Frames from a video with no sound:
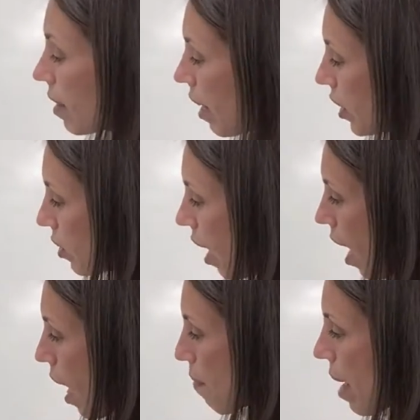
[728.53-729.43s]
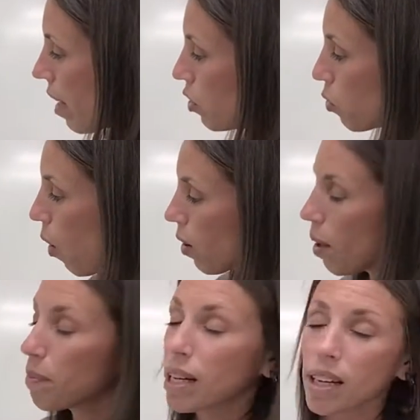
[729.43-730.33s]
take your time and draw
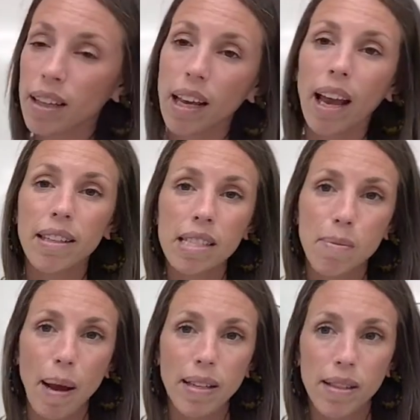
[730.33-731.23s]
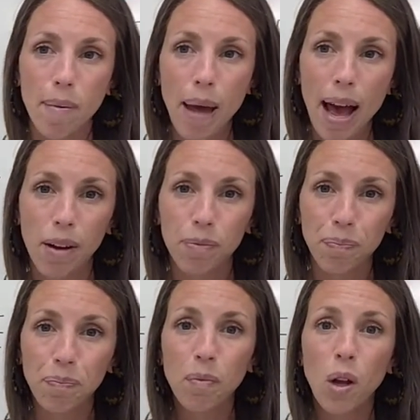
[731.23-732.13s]
them neatly and space them out.
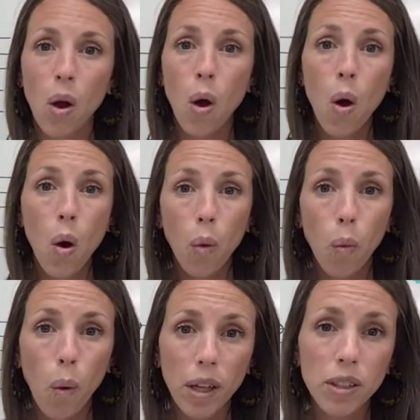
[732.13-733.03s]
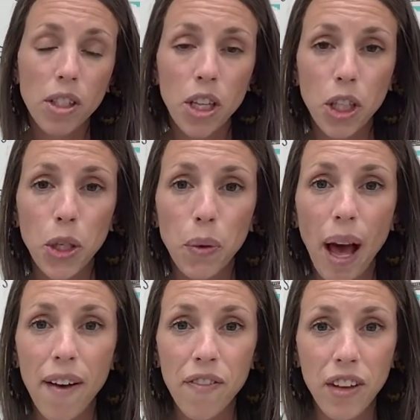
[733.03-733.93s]
Once you
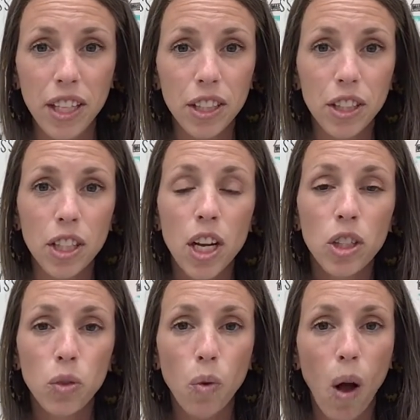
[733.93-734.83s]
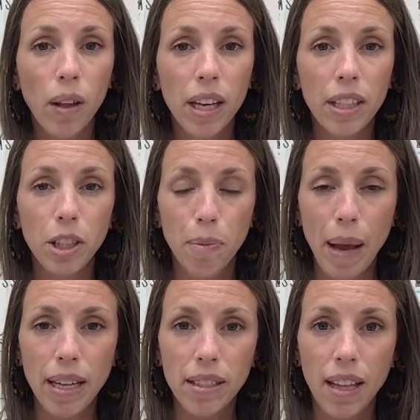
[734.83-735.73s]
have finished drawing in your
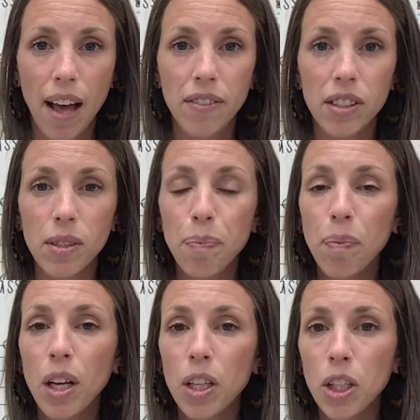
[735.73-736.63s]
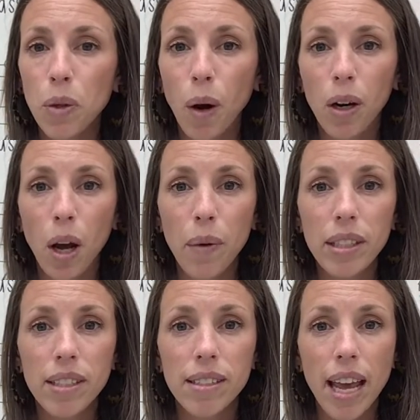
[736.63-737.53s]
bass clefs, you are going
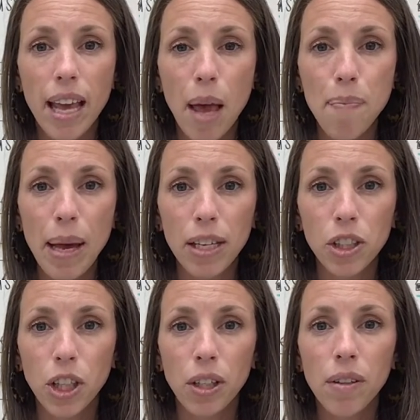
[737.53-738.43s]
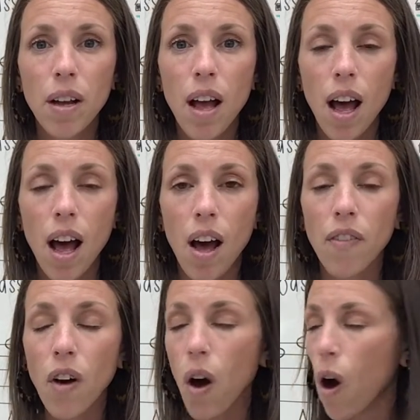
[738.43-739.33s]
to take a picture
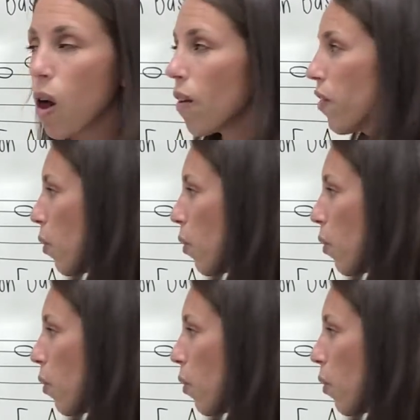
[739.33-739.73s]
of all of